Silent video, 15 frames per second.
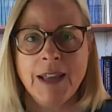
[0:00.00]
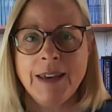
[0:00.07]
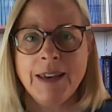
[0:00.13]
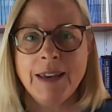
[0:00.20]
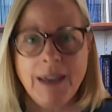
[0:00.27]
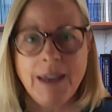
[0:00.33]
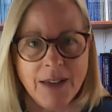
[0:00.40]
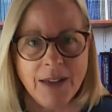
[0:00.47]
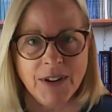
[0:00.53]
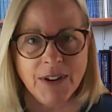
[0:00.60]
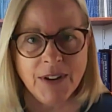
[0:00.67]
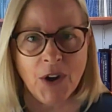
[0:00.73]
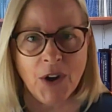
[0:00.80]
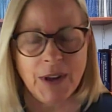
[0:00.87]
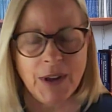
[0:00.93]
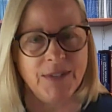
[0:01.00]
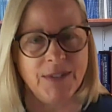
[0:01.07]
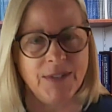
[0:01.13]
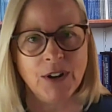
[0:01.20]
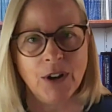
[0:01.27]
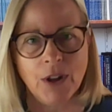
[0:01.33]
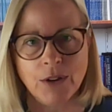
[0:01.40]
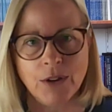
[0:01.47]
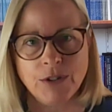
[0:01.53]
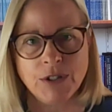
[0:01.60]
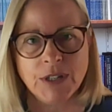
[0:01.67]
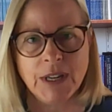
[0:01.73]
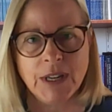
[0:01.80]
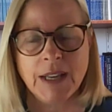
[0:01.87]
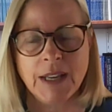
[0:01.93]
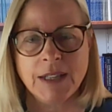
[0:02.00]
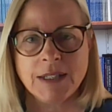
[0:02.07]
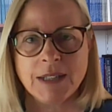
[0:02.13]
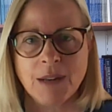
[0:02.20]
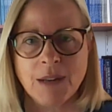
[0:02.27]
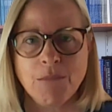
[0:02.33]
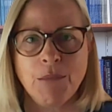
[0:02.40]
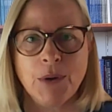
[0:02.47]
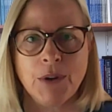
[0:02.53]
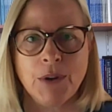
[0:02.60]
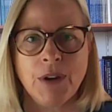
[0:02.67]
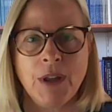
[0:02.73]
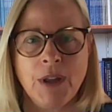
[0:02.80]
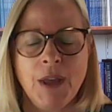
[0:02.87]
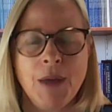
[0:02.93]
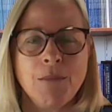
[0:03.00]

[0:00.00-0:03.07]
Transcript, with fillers: Never go even close to getting sunburn,